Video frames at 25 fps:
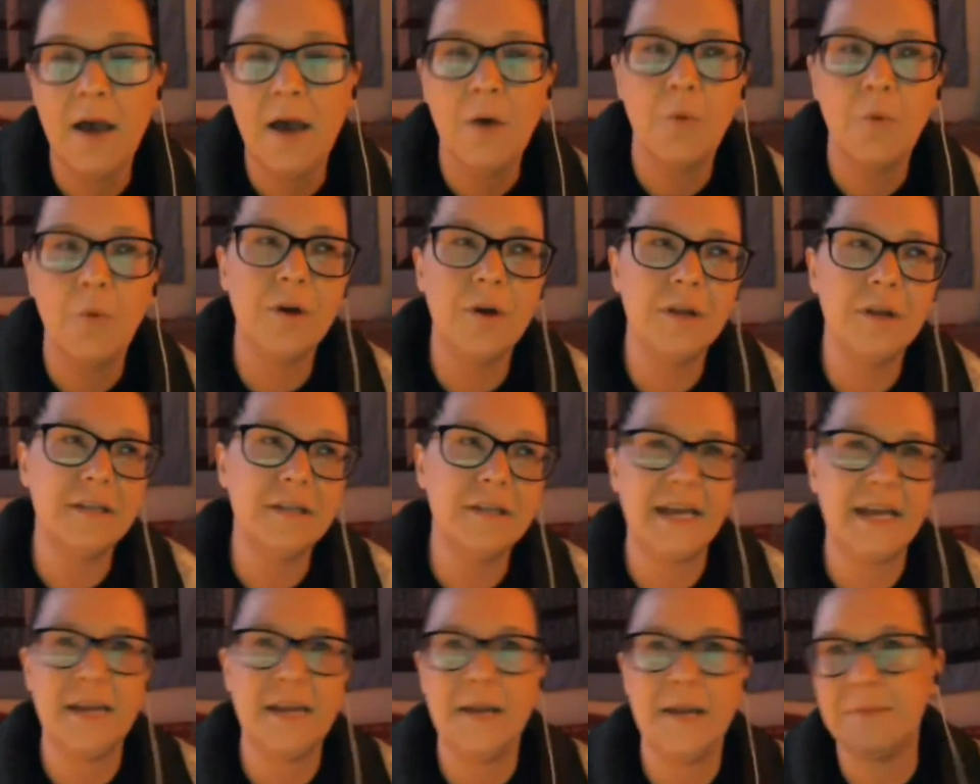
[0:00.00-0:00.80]
What are the
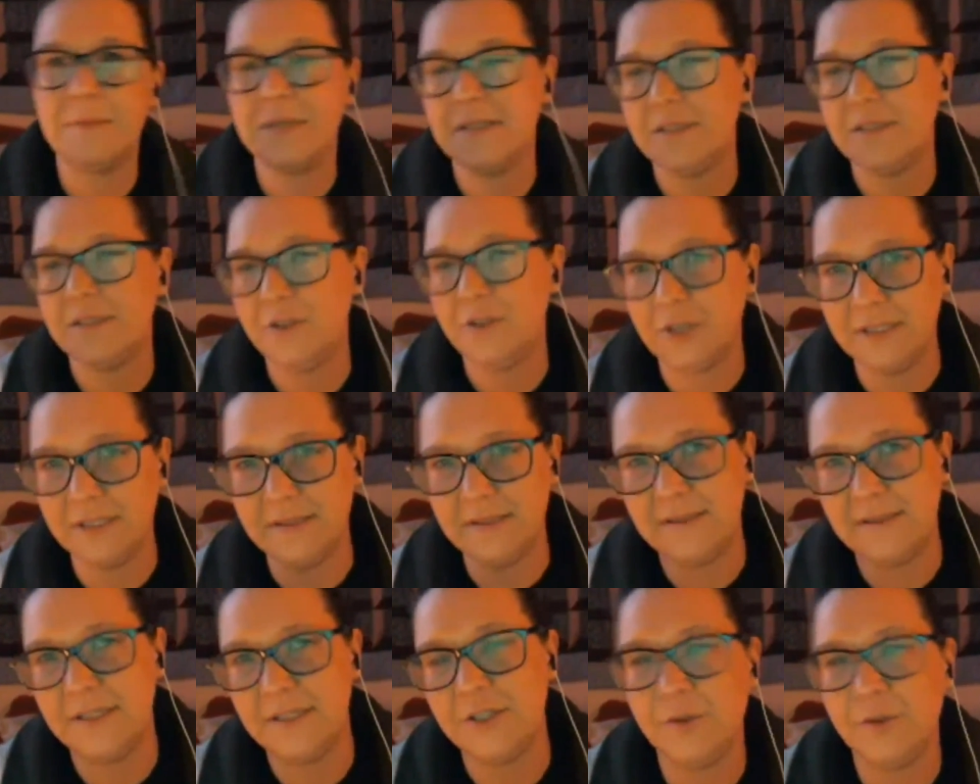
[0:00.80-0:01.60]
dynamics in your
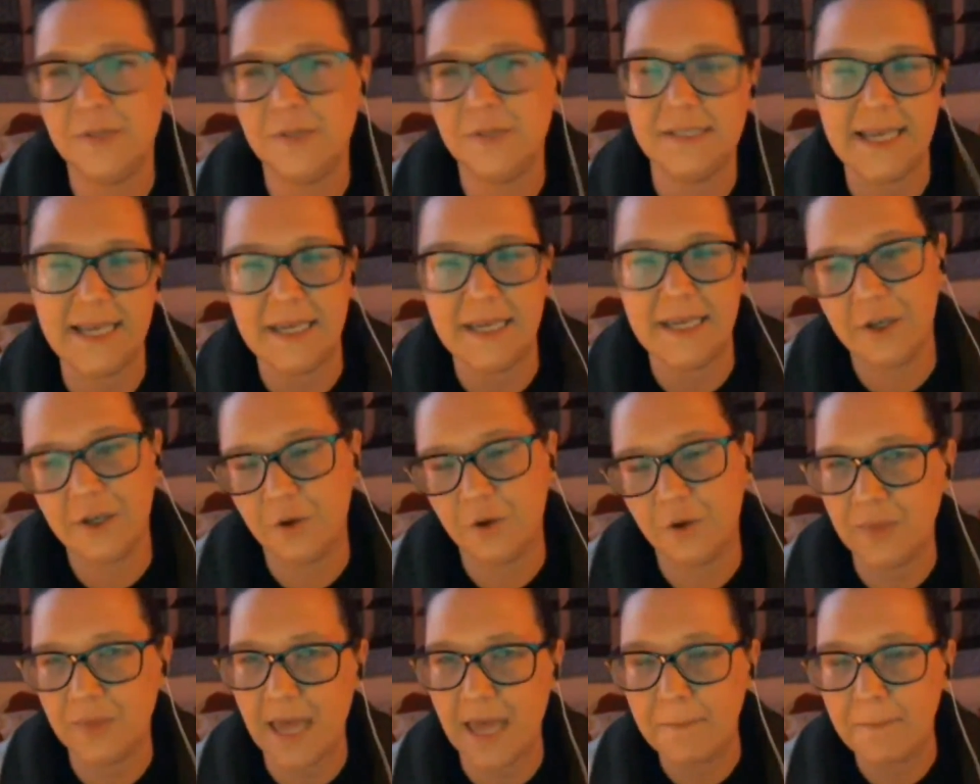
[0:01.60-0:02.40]
constituency, you
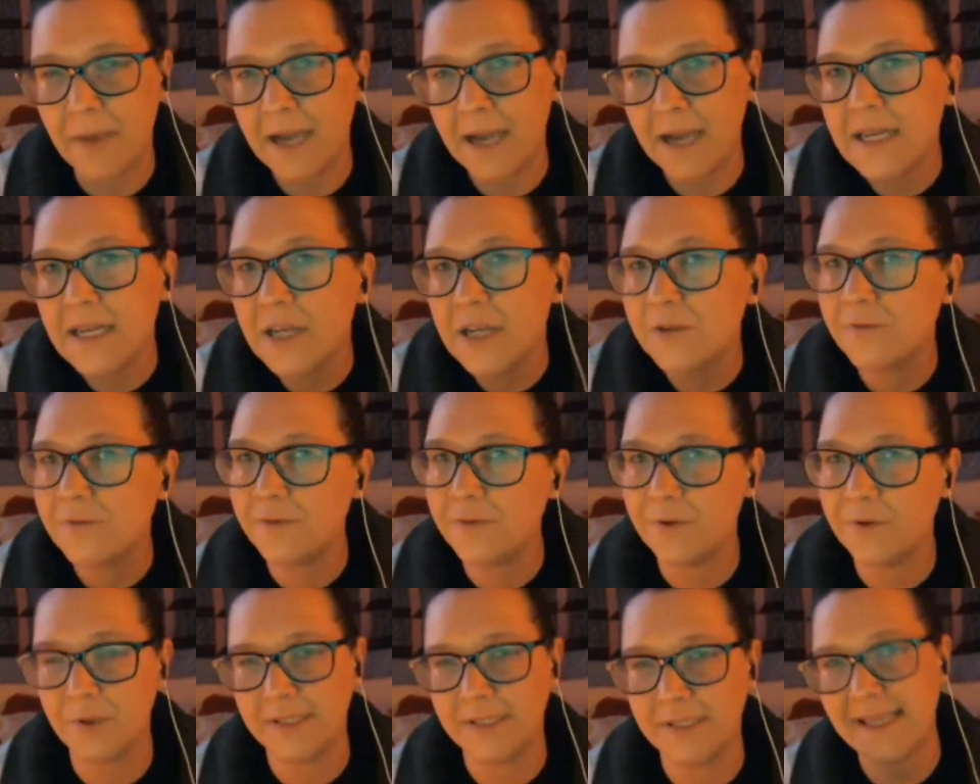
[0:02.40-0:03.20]
know, that might
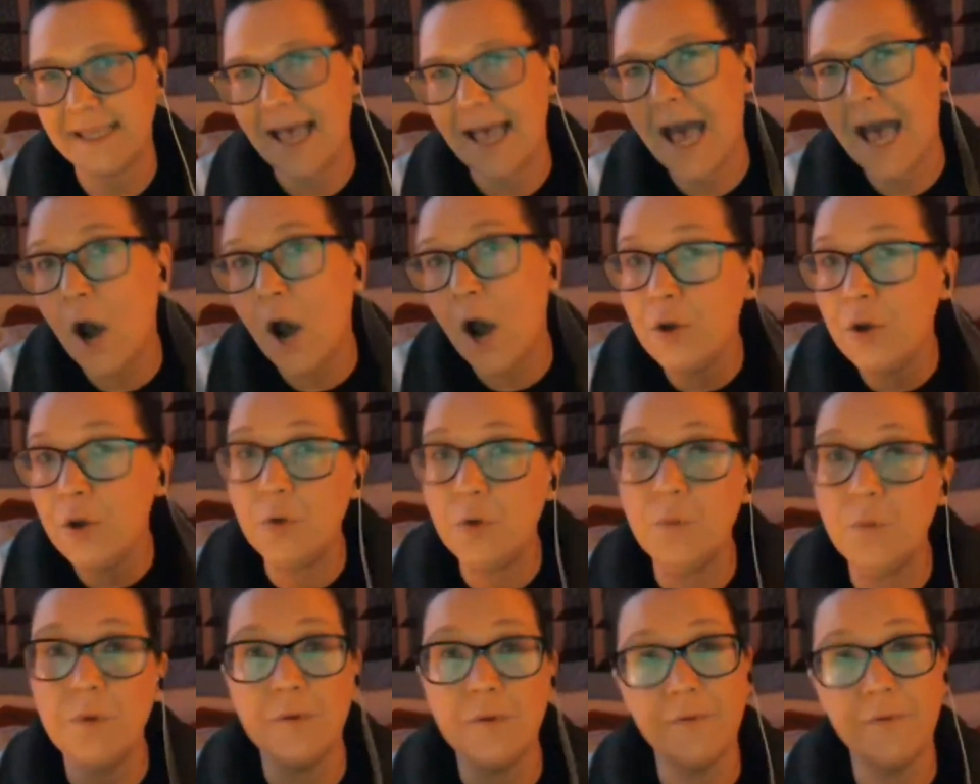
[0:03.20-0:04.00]
influence how
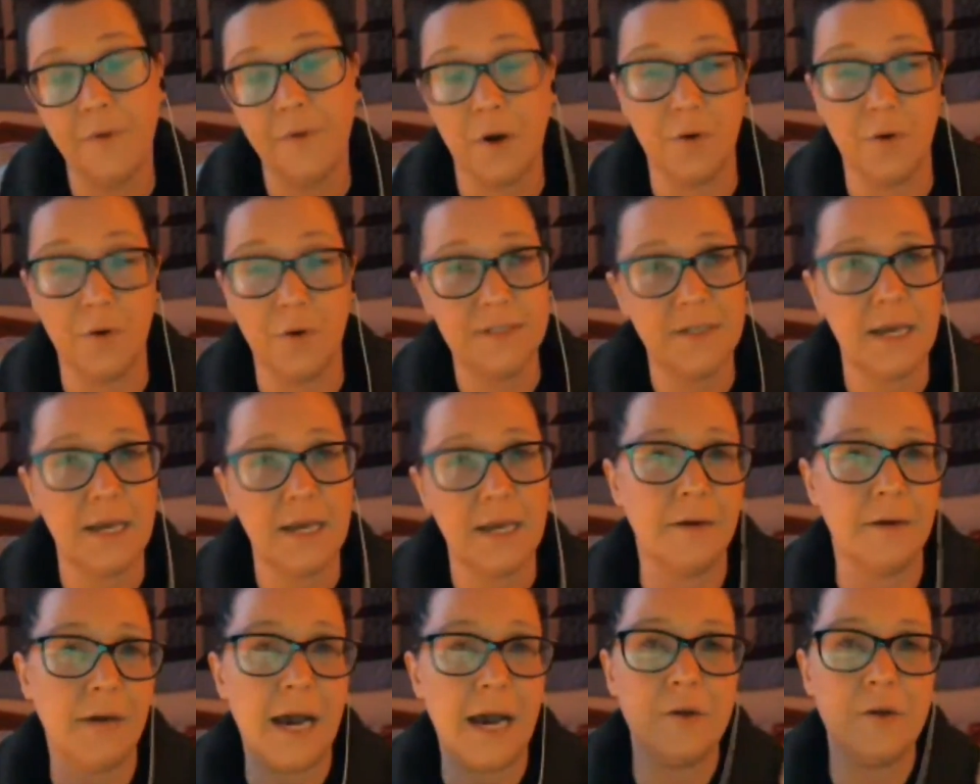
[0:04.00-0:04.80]
you will vote?
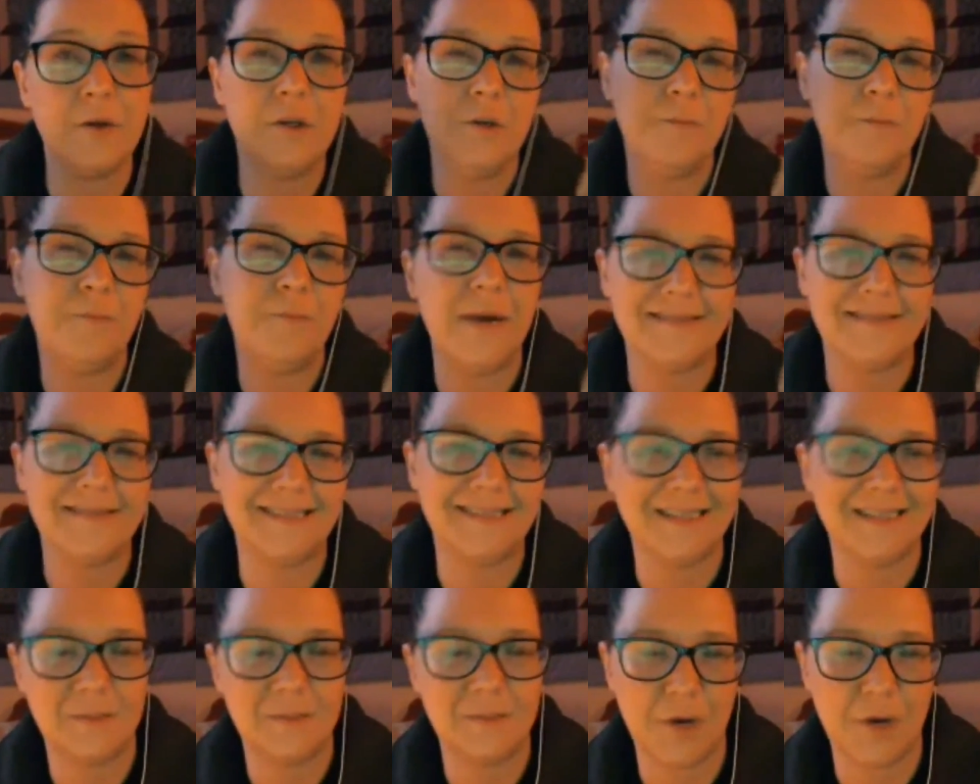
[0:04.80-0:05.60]
How can you
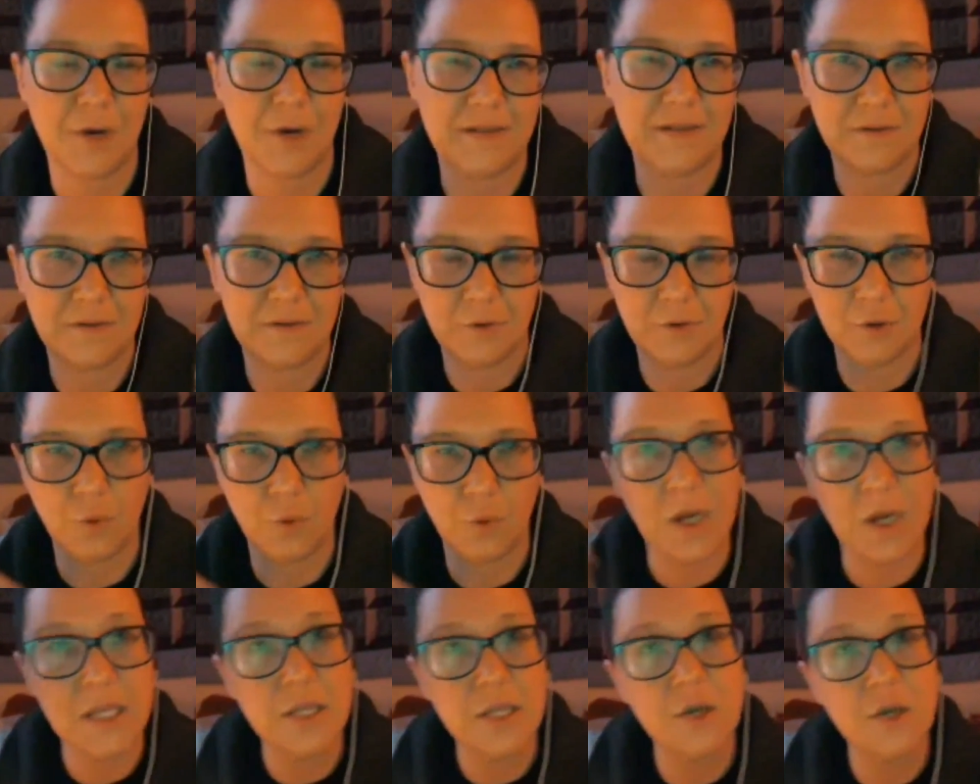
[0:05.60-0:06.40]
best express, you know,
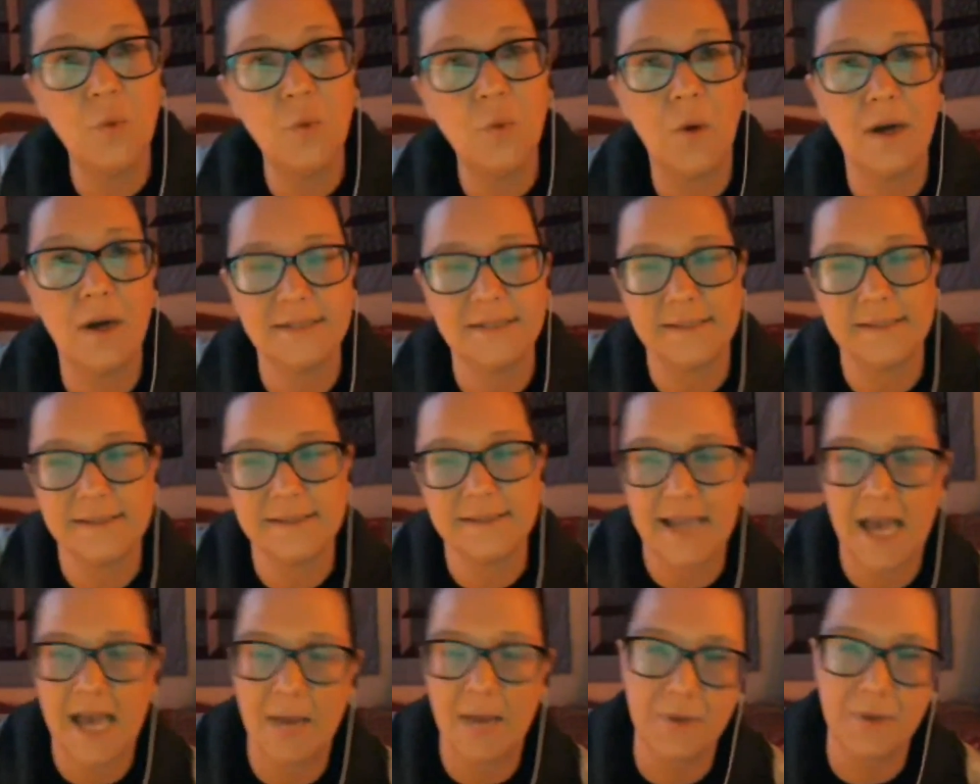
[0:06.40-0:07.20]
what you want to
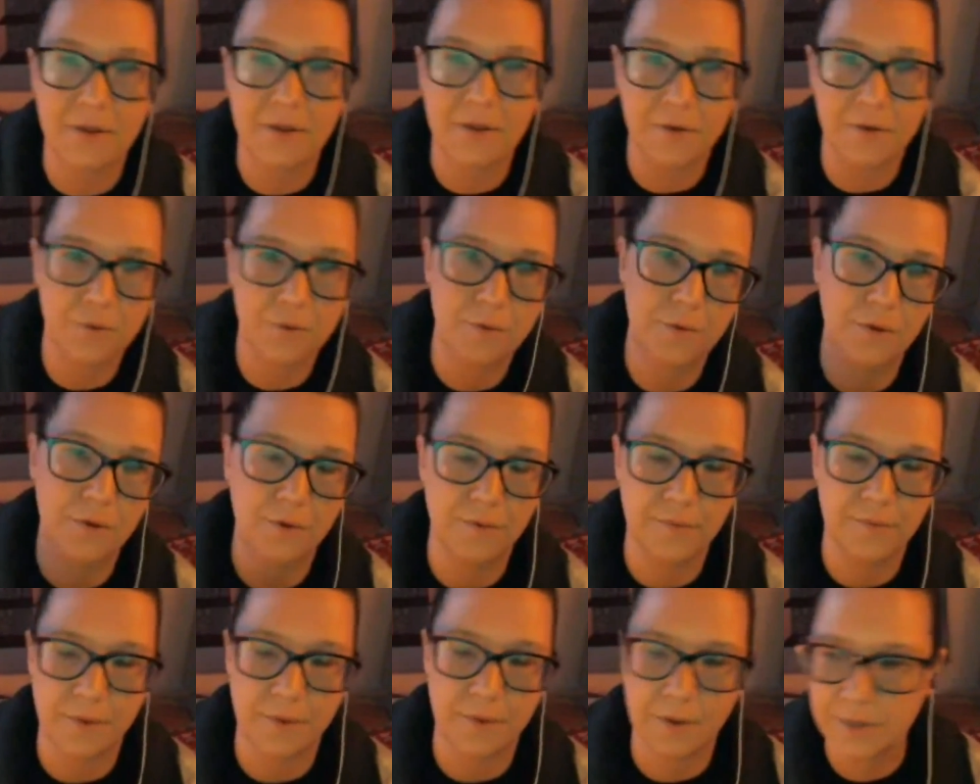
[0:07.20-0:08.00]
see happen through
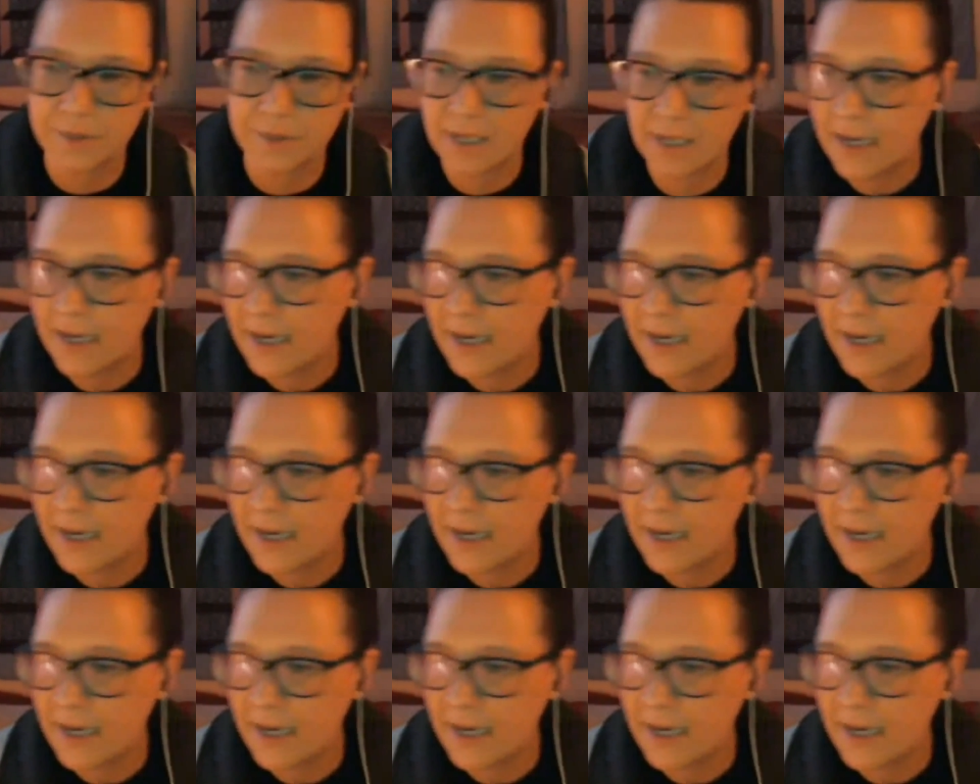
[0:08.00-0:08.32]
your vote?